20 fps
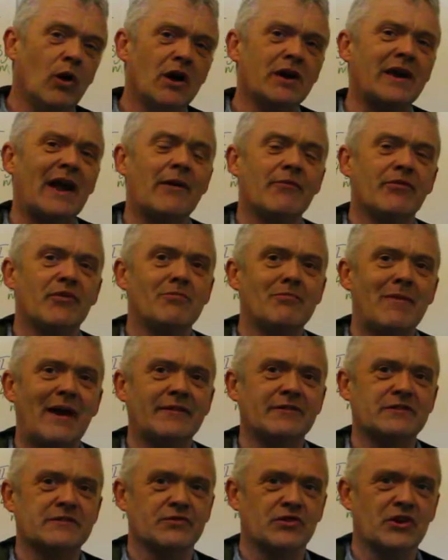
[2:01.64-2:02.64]
work out the
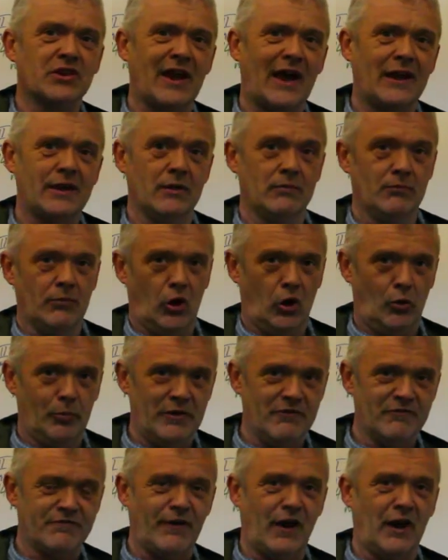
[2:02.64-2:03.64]
maths for a cannonball
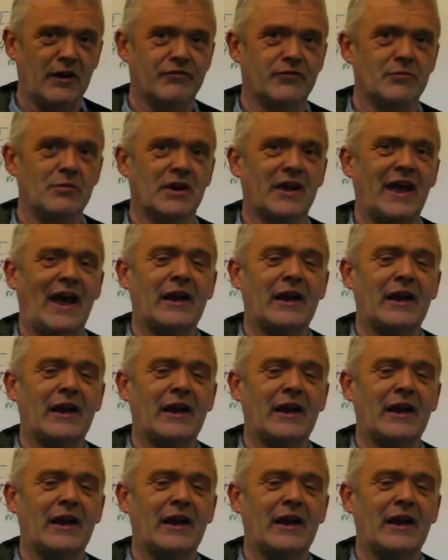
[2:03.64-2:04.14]
being fired from a